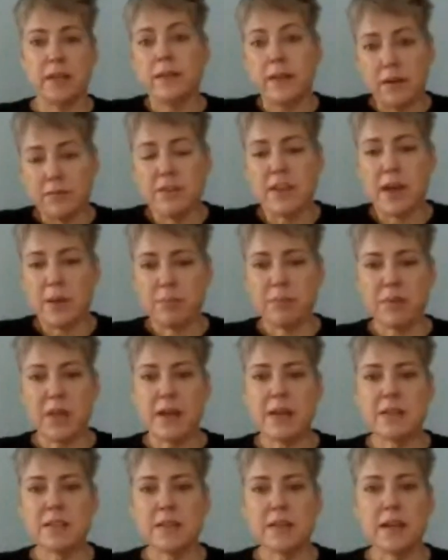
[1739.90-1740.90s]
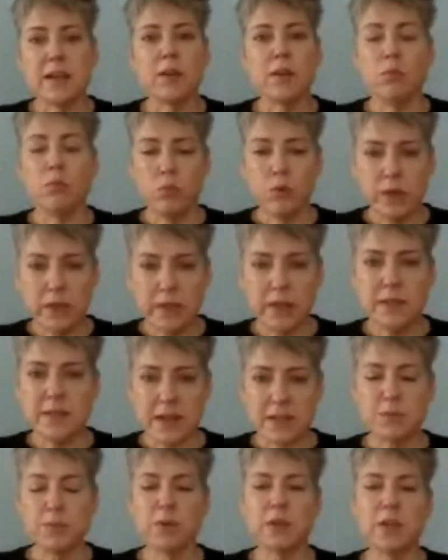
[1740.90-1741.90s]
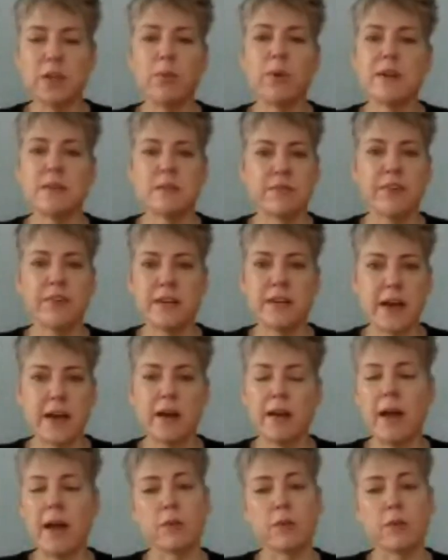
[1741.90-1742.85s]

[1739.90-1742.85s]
he loved that place and he really desperately wanted to find